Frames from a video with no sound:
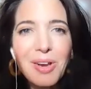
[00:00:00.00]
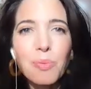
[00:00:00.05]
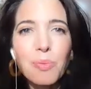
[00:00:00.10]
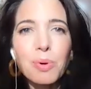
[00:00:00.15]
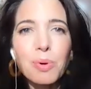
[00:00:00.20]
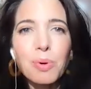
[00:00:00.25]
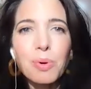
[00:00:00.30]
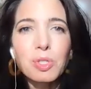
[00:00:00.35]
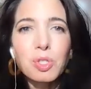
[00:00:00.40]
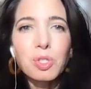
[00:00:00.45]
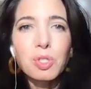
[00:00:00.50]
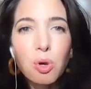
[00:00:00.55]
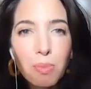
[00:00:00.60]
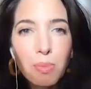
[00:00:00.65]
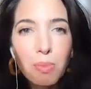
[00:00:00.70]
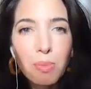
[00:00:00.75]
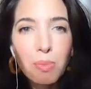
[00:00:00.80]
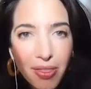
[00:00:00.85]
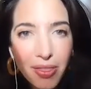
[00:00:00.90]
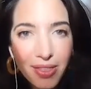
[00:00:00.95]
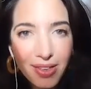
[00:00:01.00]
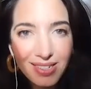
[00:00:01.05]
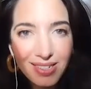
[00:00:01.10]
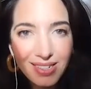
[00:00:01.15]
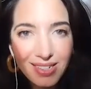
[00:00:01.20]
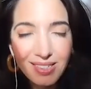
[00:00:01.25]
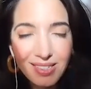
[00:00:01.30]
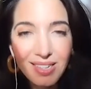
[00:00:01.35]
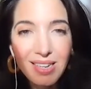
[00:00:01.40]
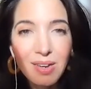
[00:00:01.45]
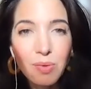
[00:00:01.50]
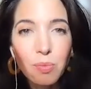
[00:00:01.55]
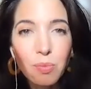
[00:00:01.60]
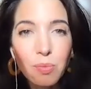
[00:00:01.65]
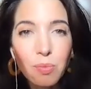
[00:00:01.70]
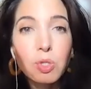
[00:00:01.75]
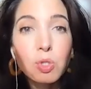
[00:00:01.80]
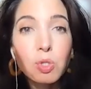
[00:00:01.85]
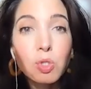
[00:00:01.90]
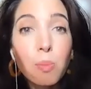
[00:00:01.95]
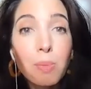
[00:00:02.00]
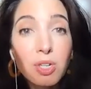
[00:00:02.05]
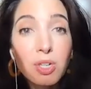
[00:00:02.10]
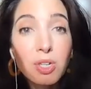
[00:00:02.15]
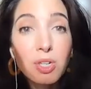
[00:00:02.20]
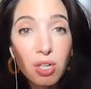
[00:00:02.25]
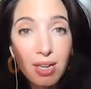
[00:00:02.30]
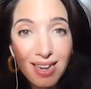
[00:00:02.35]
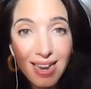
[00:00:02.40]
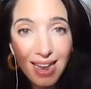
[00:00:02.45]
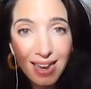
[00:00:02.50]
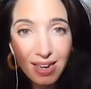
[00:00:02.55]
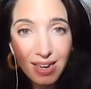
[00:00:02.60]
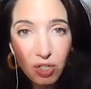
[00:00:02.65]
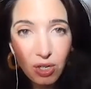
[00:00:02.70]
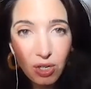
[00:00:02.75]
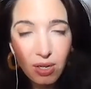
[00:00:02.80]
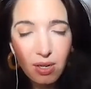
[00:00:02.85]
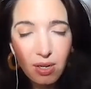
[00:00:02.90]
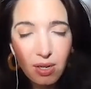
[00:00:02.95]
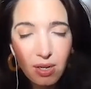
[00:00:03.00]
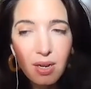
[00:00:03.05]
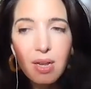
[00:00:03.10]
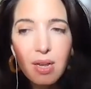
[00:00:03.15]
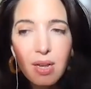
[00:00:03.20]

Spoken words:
with so much authenticity, with so much connection,